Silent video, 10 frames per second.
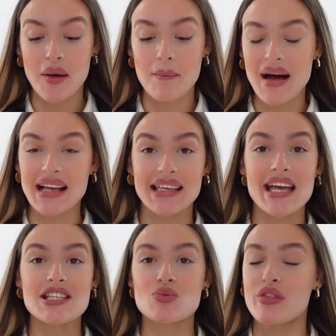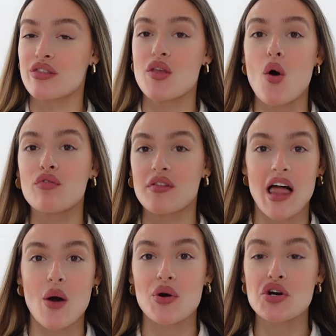that pancakes with no
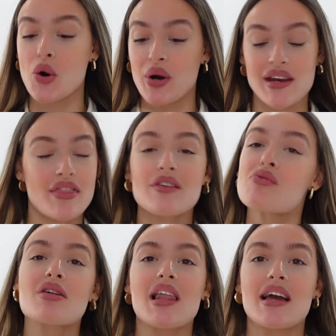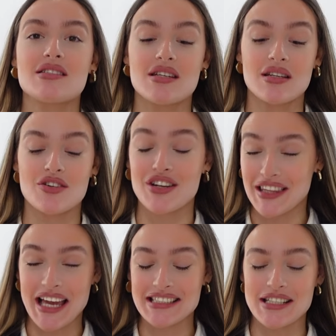flour or anything
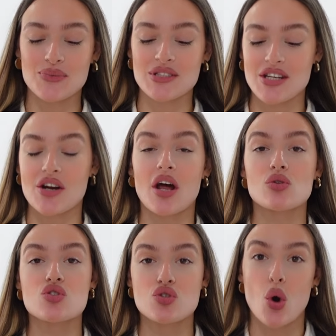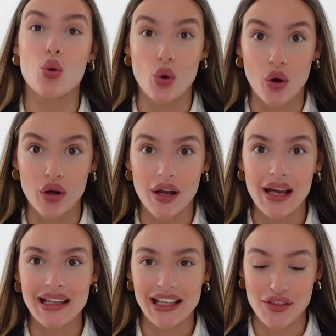related would turn out so good.
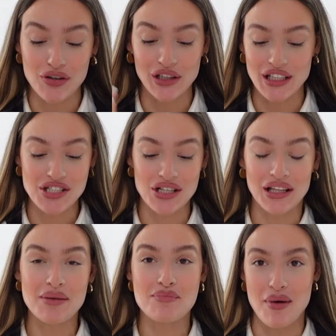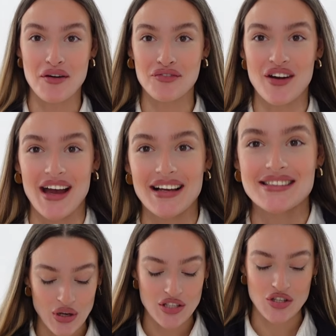Like, they're literally perfect.
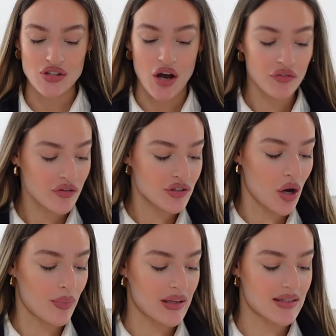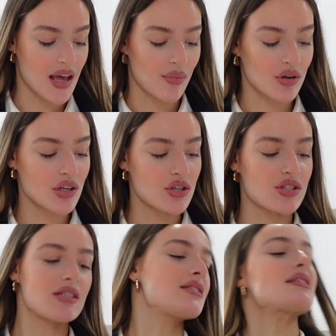Okay, so now for the toppings, I'm gonna use
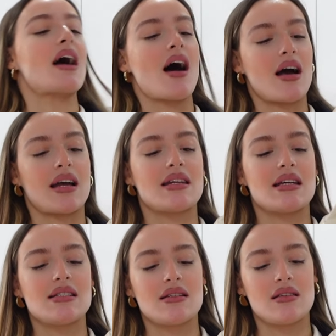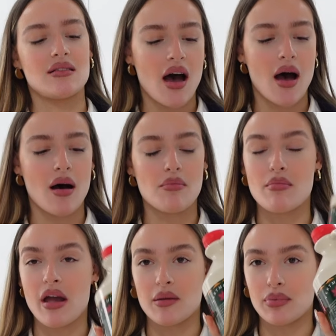this Canadian
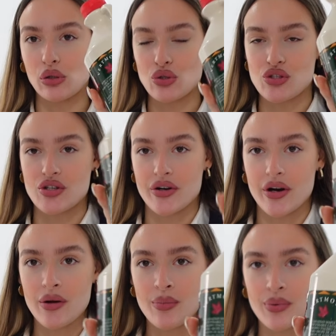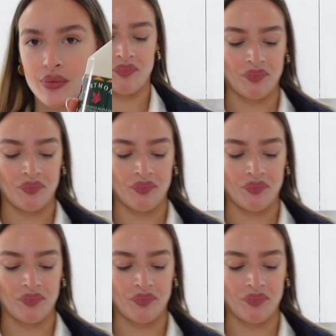maple syrup.